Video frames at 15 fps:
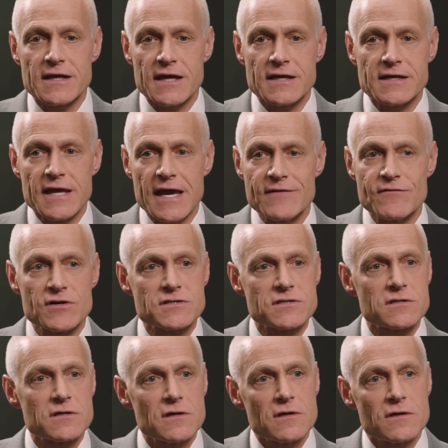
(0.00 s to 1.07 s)
it gave
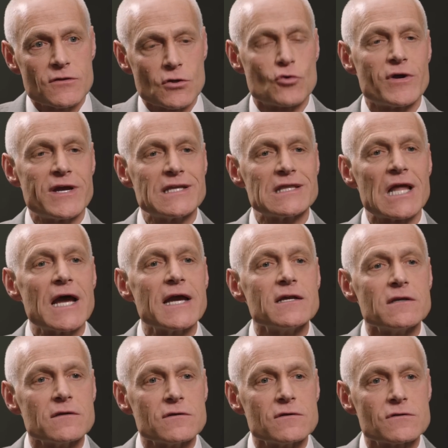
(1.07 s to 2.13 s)
us the green
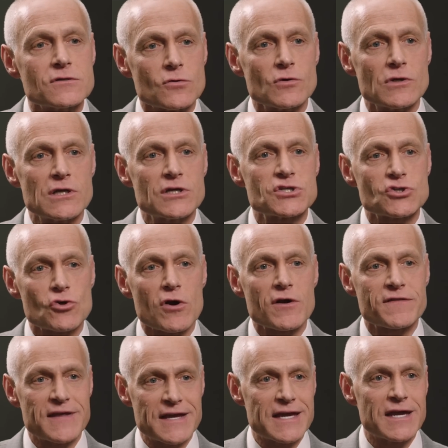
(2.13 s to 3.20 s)
light to really
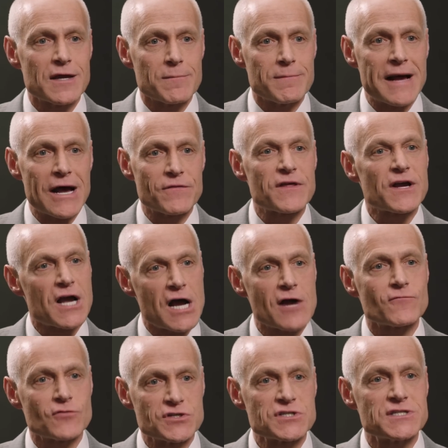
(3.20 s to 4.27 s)
start thinking about the
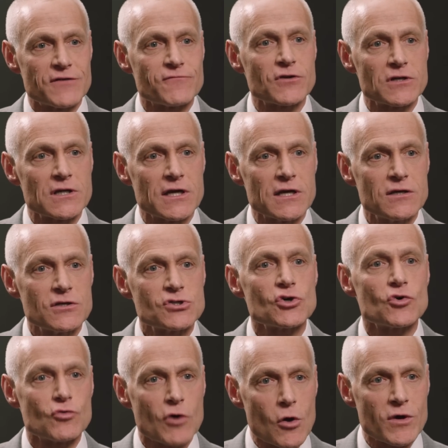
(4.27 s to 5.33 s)
conference differently,
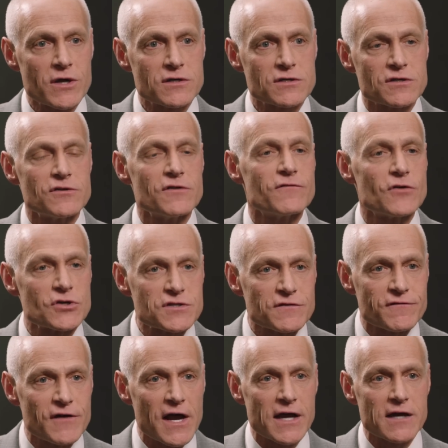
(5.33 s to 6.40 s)
to grow it, to
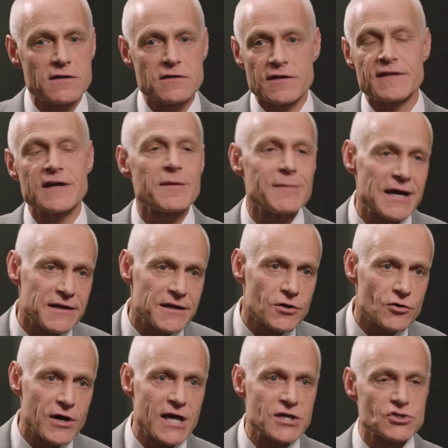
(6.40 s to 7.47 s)
diversify it, to think about an
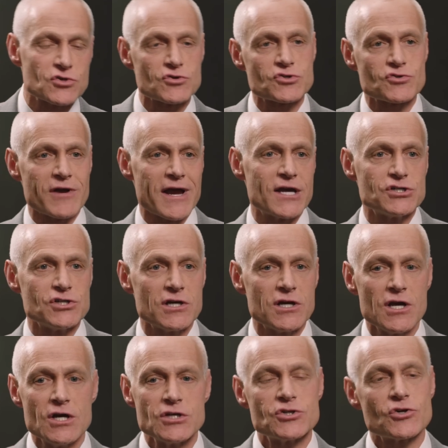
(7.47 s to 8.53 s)
international strategy,
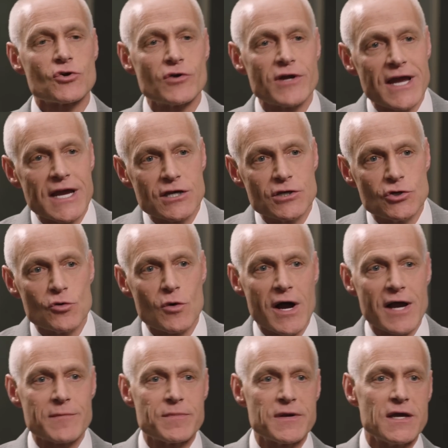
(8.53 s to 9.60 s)
to create new
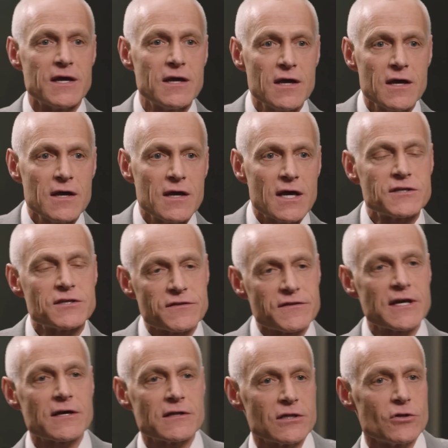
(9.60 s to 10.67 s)
IP, and to
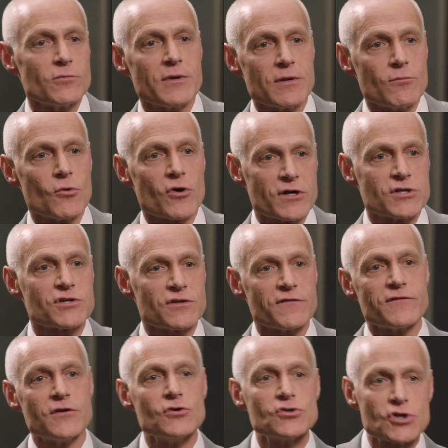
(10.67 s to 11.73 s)
think a little bit more into the
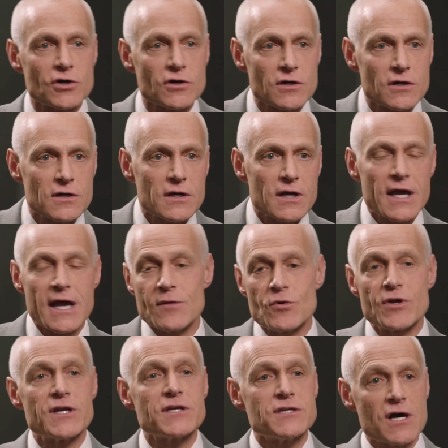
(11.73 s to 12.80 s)
future. And
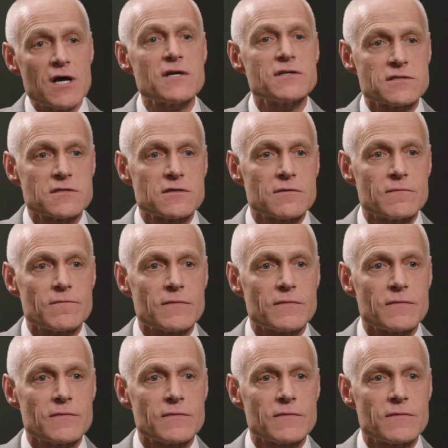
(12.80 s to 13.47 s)
when it does